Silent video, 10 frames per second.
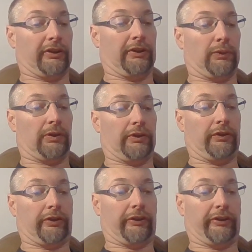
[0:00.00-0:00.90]
You will
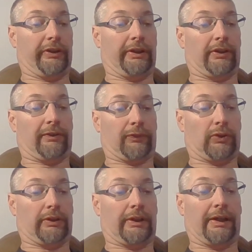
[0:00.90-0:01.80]
lose your CDL for
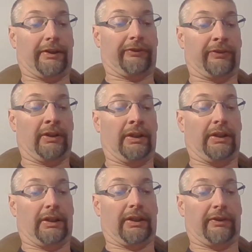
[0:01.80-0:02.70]
life
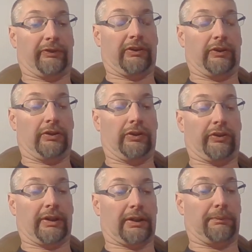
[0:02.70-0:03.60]
if you use
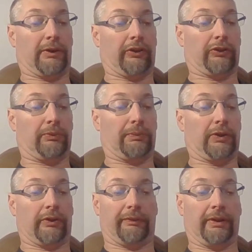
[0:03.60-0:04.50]
a commercial
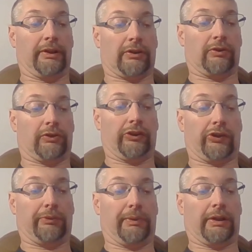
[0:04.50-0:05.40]
motor vehicle to
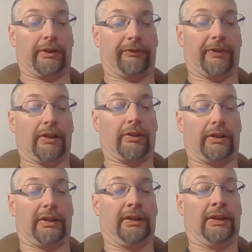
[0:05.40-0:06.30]
commit a
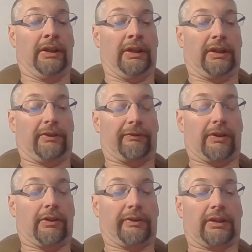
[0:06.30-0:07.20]
felony
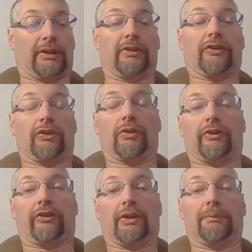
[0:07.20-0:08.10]
involving controlled
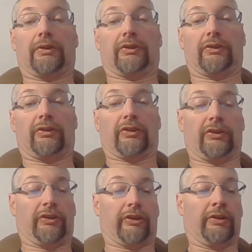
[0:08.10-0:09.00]

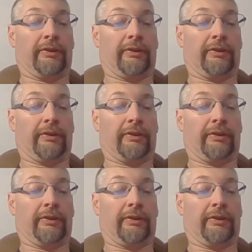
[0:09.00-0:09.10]
substances.